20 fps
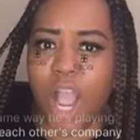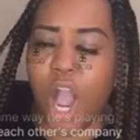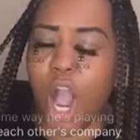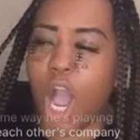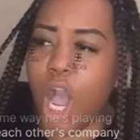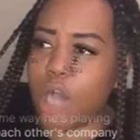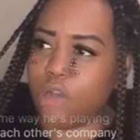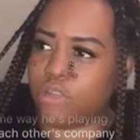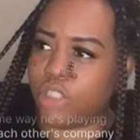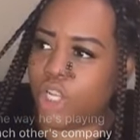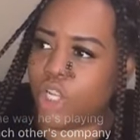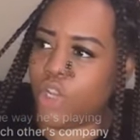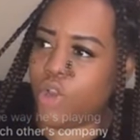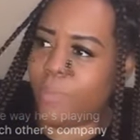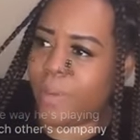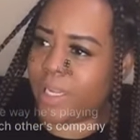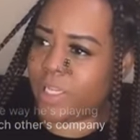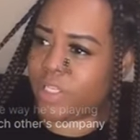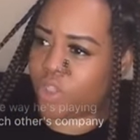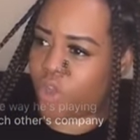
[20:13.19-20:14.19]
Oh, so you
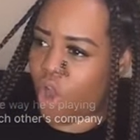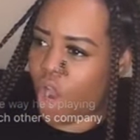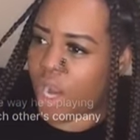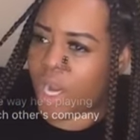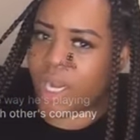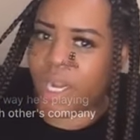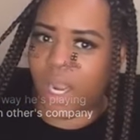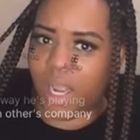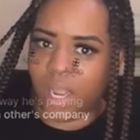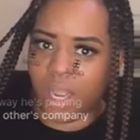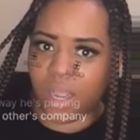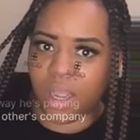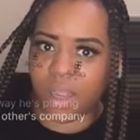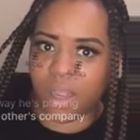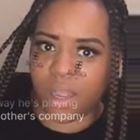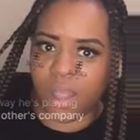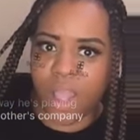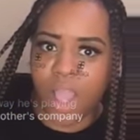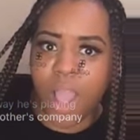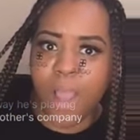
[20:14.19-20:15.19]
be talking to her,
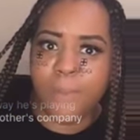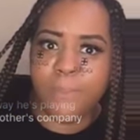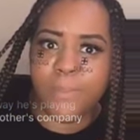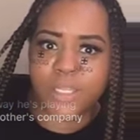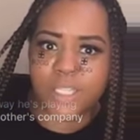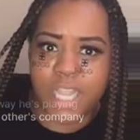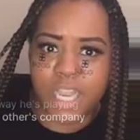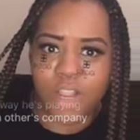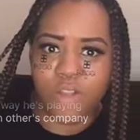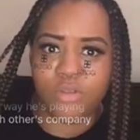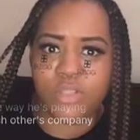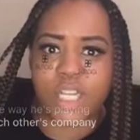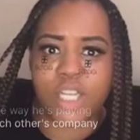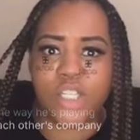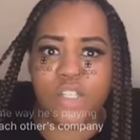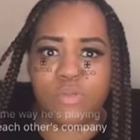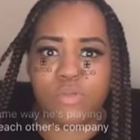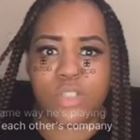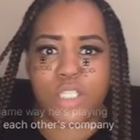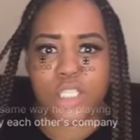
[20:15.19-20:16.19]
but then you said
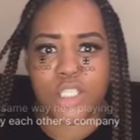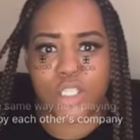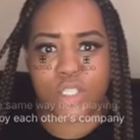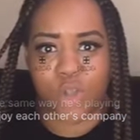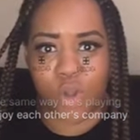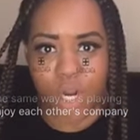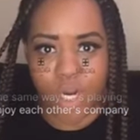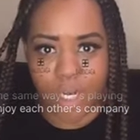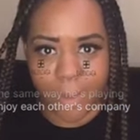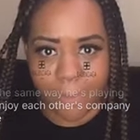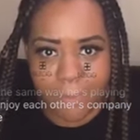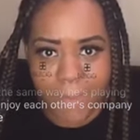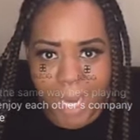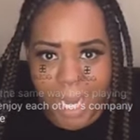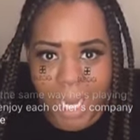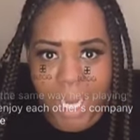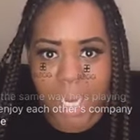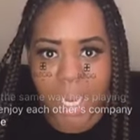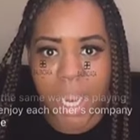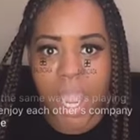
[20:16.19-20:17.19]
you was just talking to
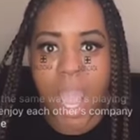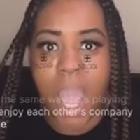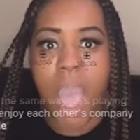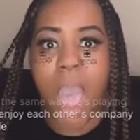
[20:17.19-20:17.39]
me.